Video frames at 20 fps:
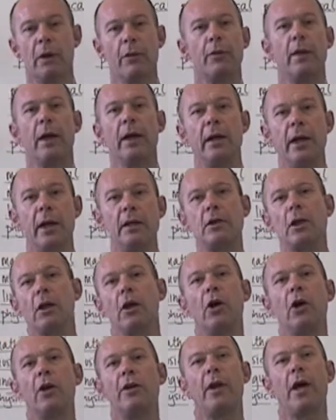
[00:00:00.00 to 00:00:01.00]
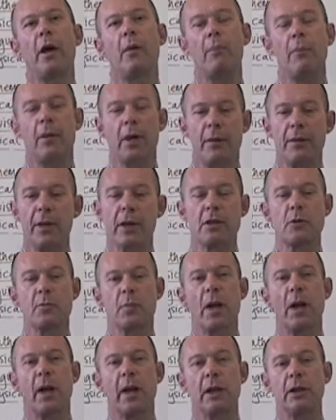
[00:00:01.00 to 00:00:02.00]
They need to learn their
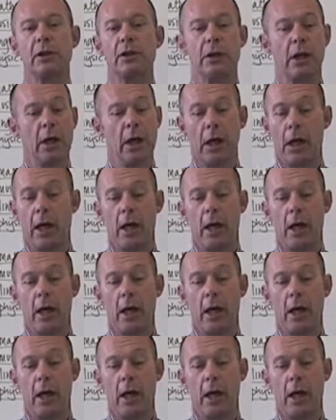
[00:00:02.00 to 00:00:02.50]
spellings